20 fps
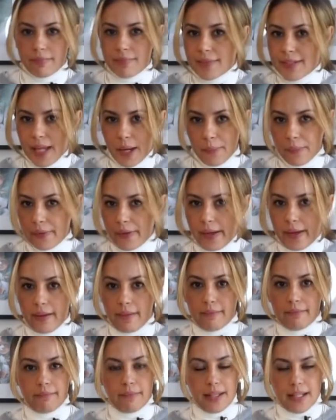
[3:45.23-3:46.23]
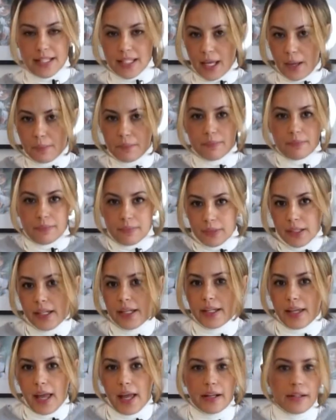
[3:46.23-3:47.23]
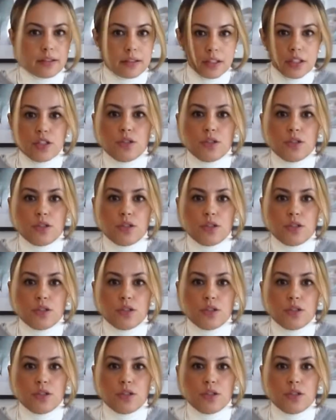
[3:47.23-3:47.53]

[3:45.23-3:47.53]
same thing, except again,